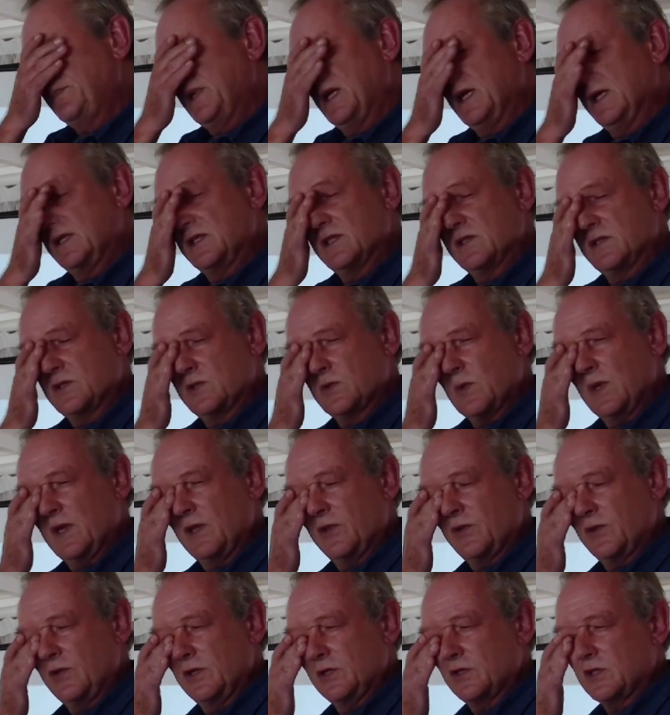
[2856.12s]
pages,
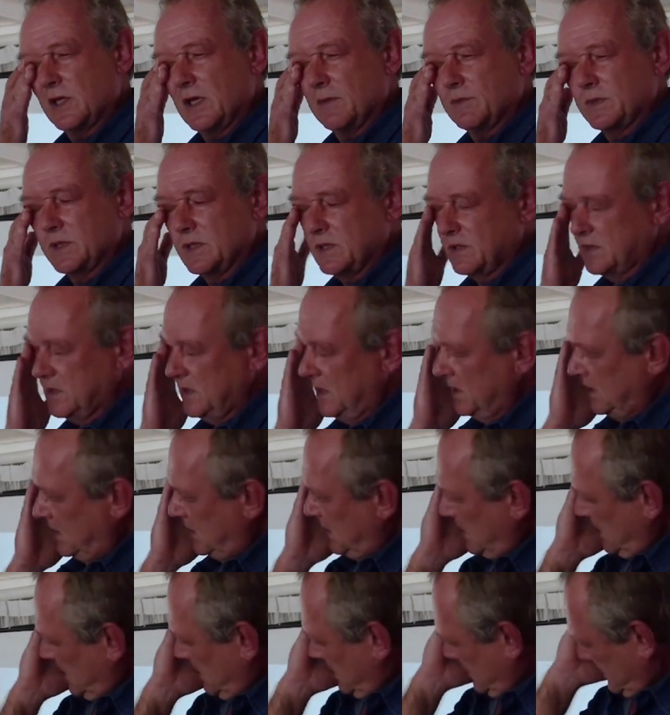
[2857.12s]
23 chapters,
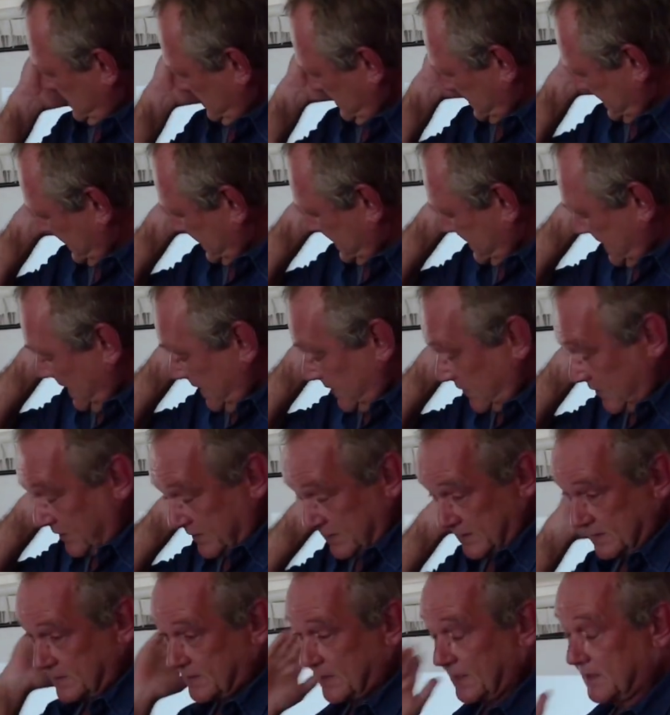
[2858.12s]

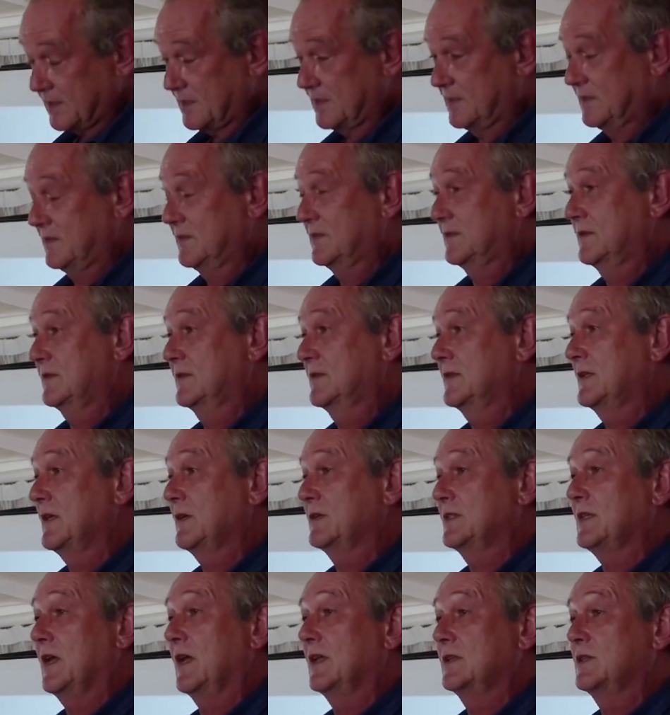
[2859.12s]
606
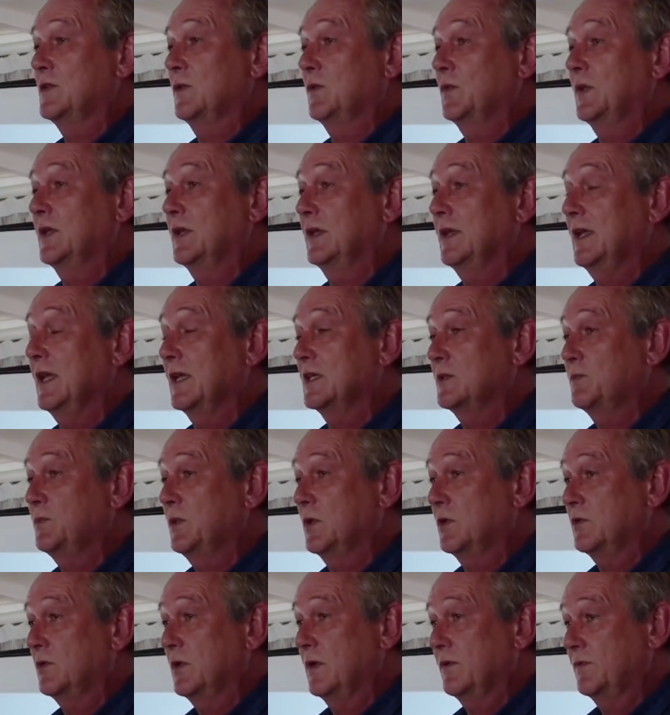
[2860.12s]
scientific and
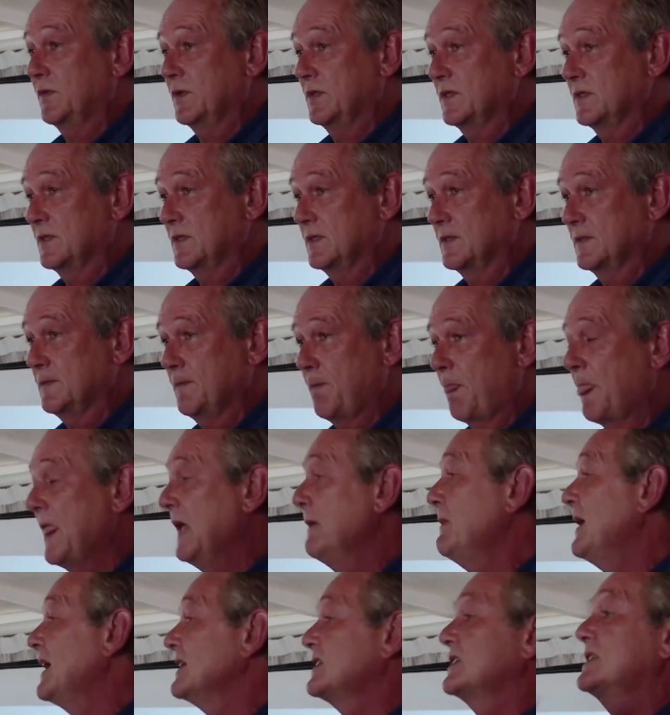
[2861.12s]
expert references.
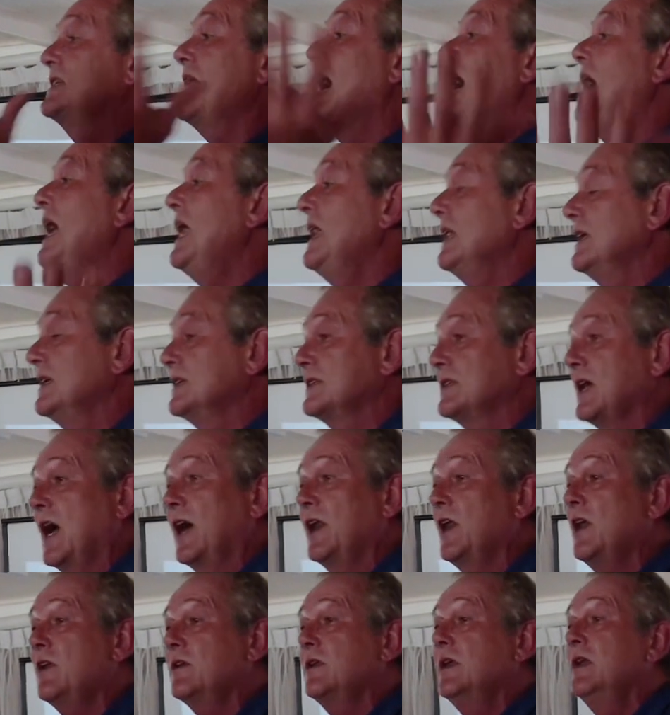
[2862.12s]
And my style is,
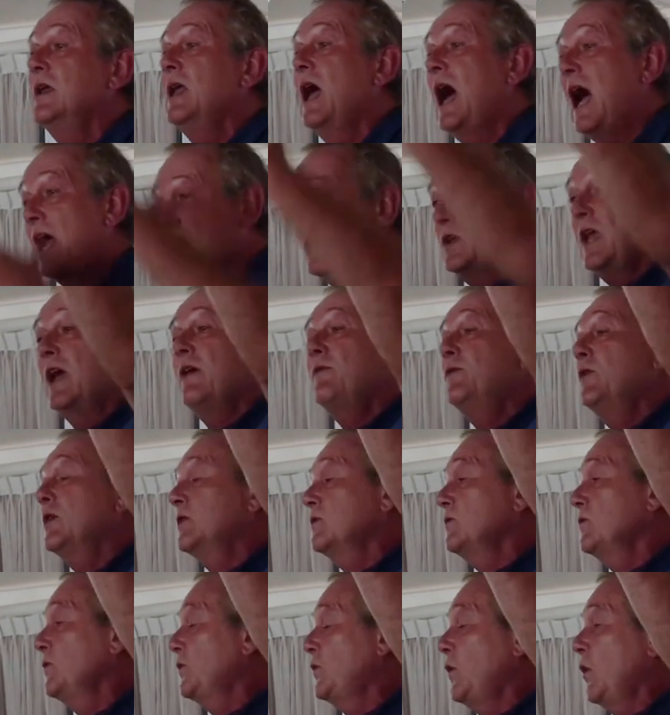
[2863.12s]
I don't, I do have
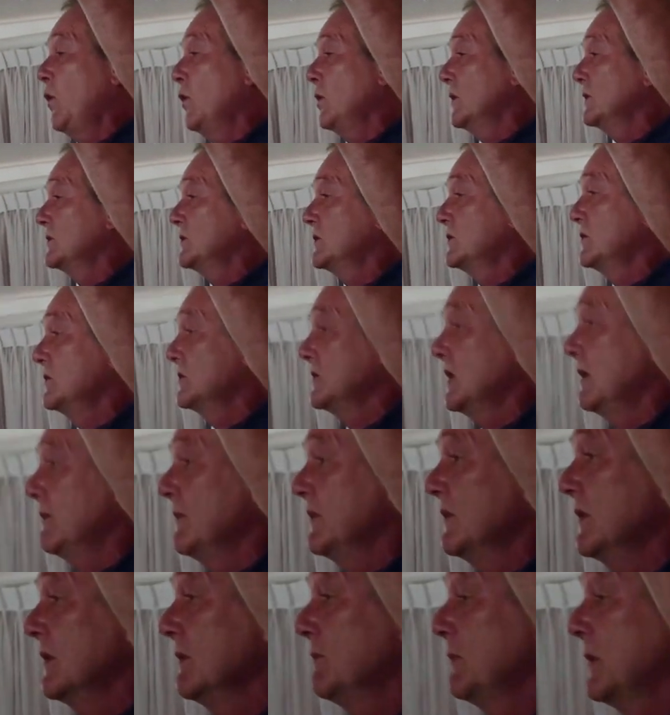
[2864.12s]
written forwards to some
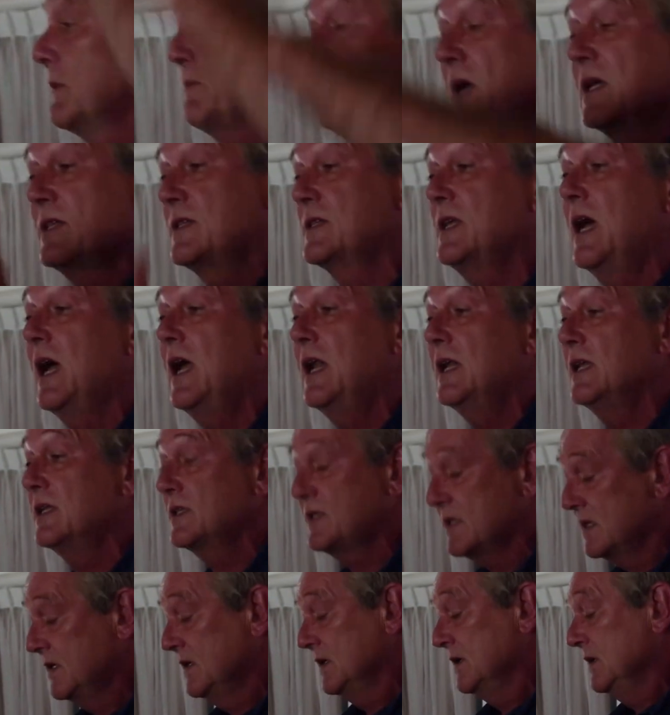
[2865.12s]
of it, but my style
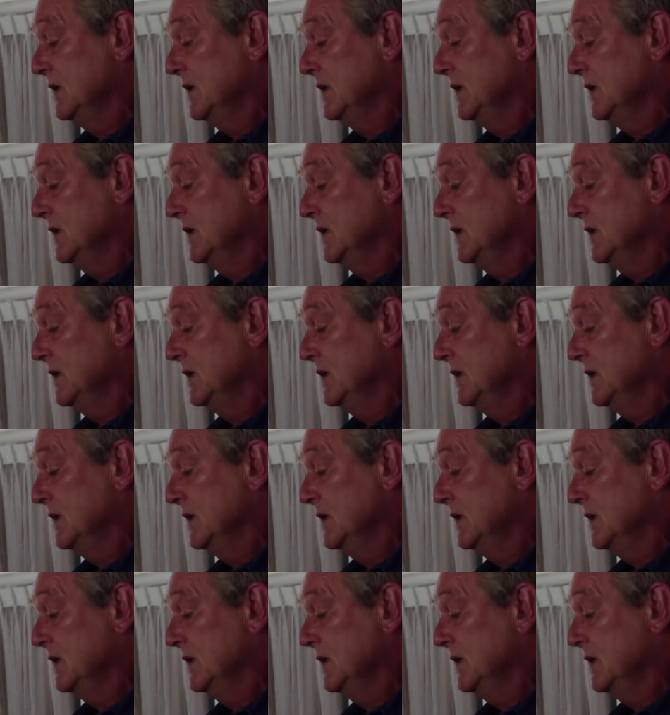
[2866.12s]
is